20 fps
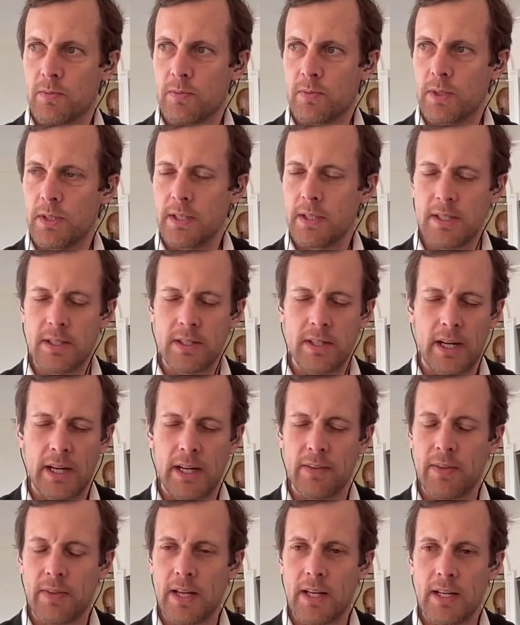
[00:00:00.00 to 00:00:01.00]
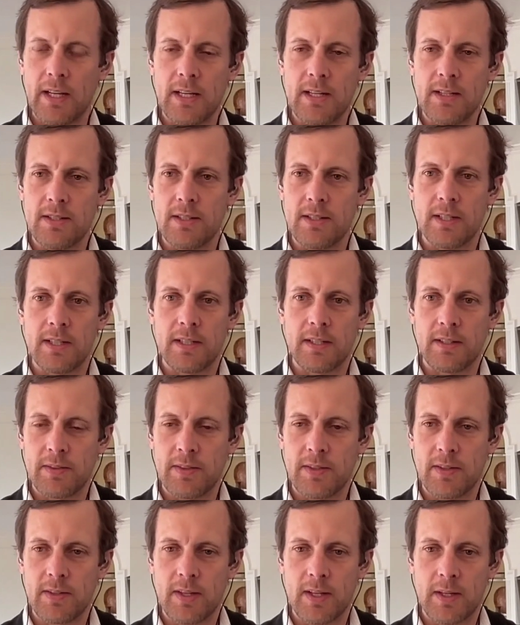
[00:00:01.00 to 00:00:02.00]
really not that easy
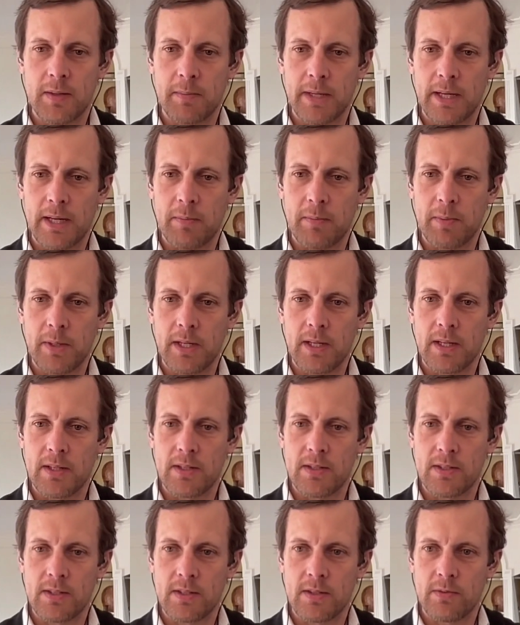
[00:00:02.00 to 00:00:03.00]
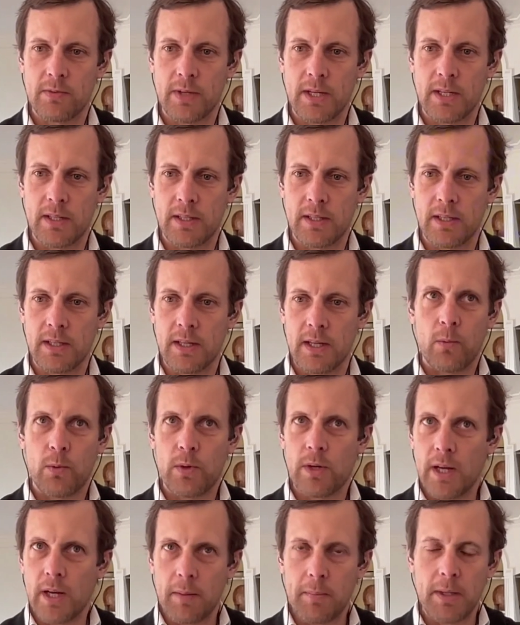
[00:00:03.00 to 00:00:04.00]
to think about, because frankly, we're
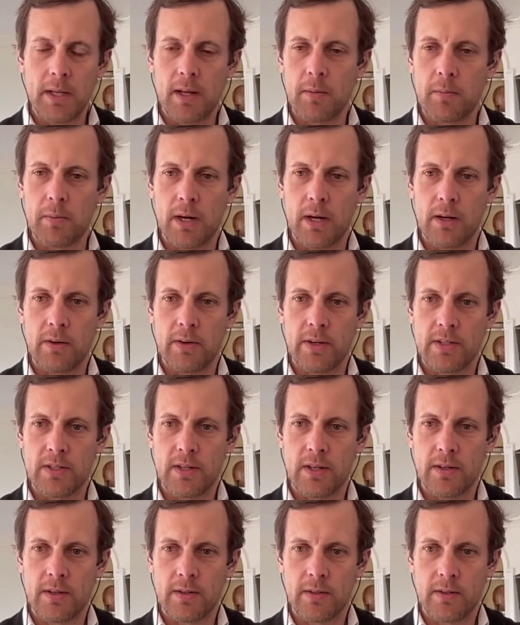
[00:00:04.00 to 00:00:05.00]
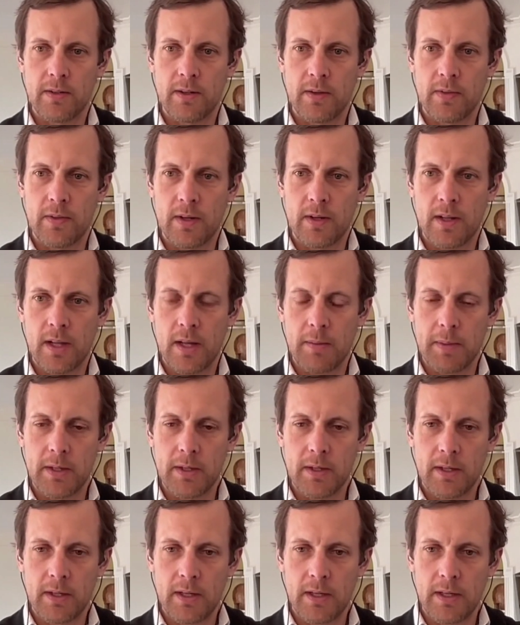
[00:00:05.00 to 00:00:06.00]
not making progress on the climate.
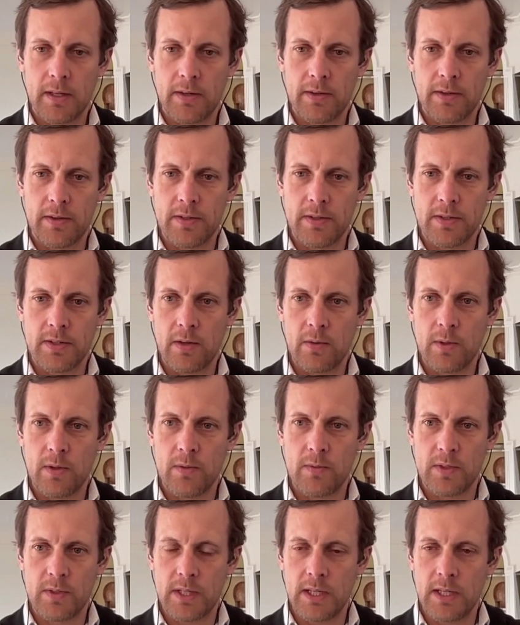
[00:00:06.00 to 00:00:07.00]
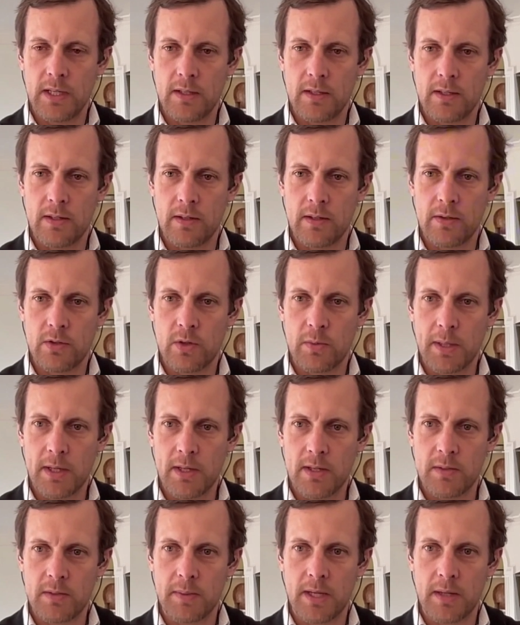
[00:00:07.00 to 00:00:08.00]
And we've seen a
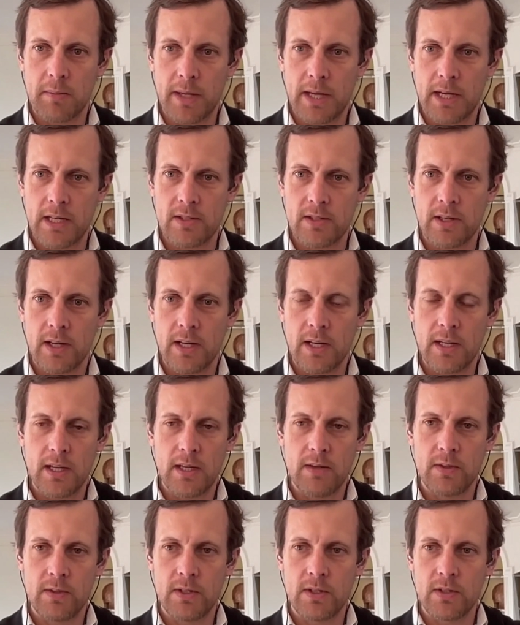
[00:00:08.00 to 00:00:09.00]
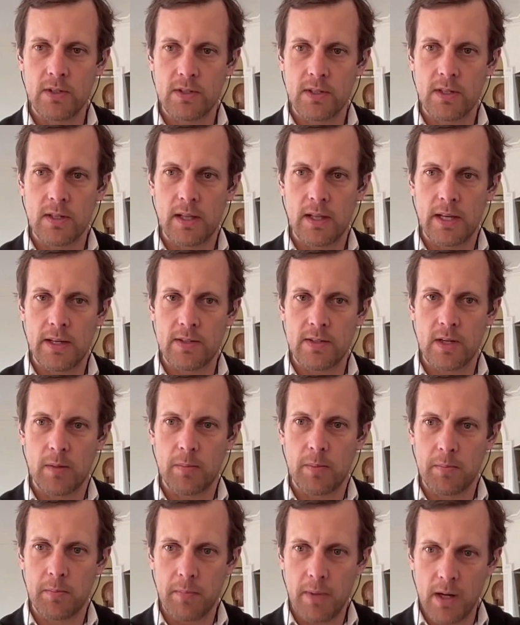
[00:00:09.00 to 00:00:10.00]
tremendous amount of backsliding, even just in the last
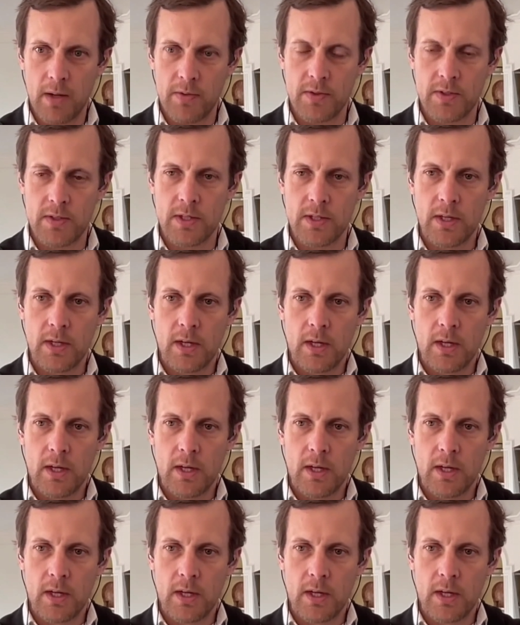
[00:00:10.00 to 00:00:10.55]
couple months.